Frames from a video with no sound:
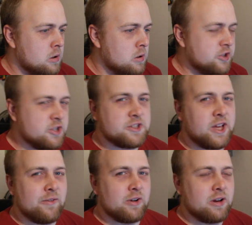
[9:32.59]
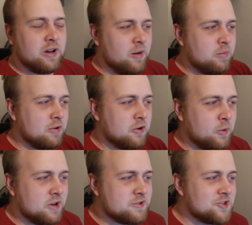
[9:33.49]
Just I have a couple of
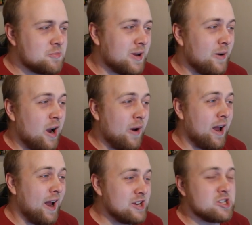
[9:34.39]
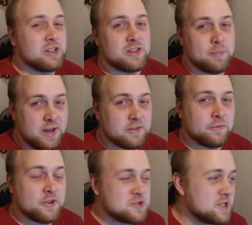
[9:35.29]
questions about how actually space
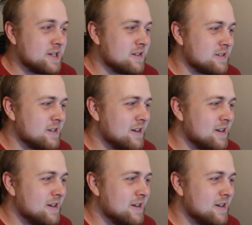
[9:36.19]
efficient it is.